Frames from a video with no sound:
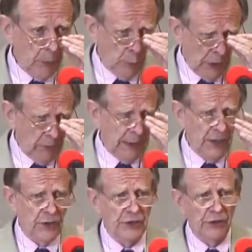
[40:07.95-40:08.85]

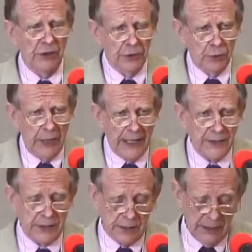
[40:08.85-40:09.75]
Revelations are
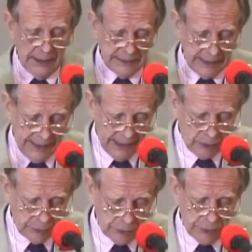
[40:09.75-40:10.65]
addressed to
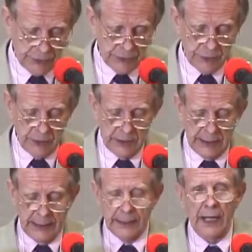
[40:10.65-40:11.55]
elders
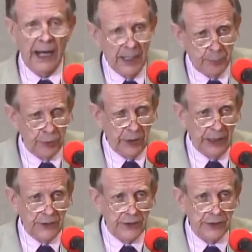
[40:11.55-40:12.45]
and high
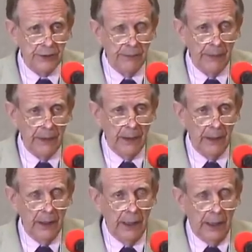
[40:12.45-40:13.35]
priests,
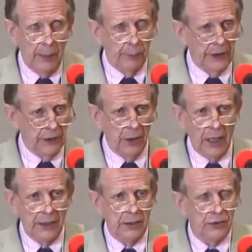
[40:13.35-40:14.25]
but
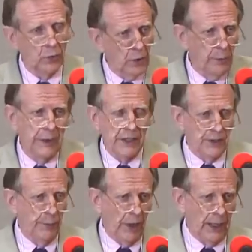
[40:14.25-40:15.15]
not to women as
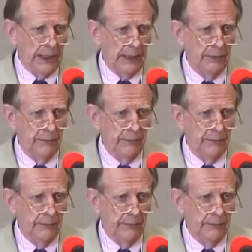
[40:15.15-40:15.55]
a body.